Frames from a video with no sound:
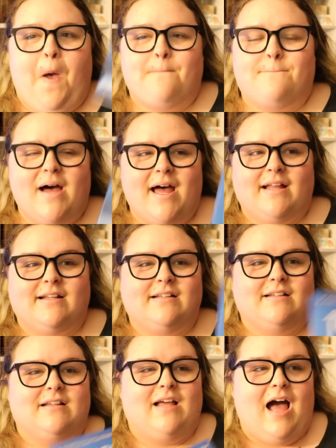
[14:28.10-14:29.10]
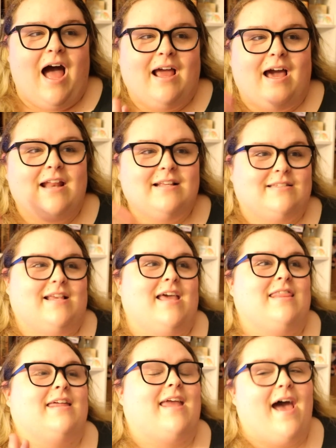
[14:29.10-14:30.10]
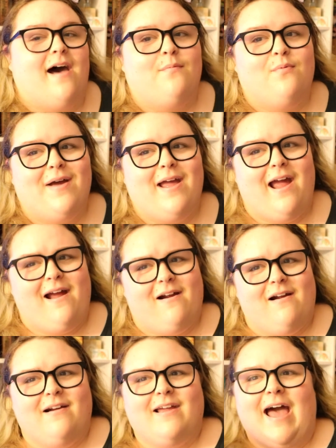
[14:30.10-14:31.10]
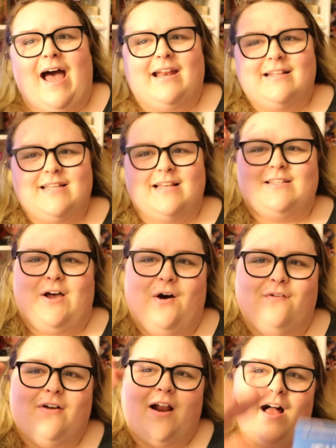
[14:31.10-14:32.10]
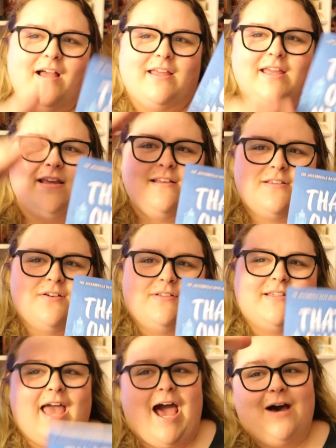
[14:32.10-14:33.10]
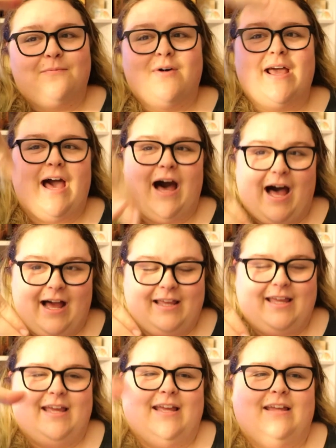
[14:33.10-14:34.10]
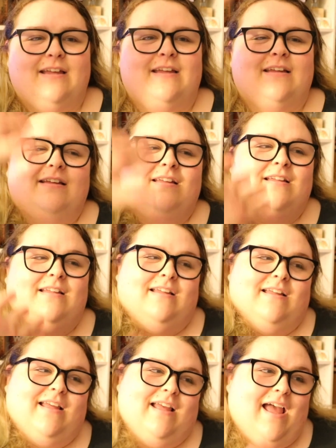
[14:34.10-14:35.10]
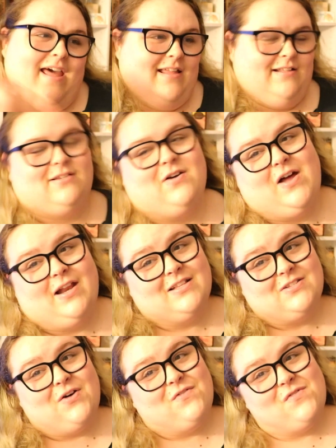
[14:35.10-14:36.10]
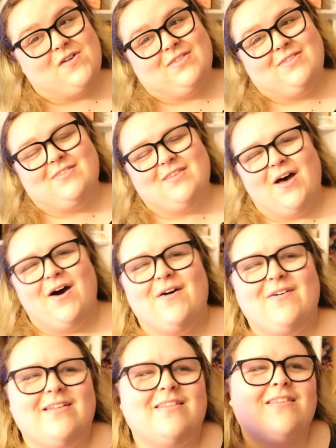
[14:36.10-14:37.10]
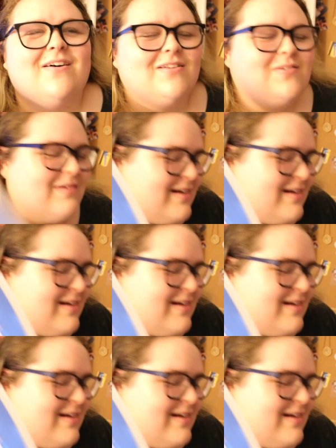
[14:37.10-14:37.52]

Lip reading: But I gotta say, the cowboy era kind of takes over hockey, so it's cowboy hockey, and then so on and so forth. So those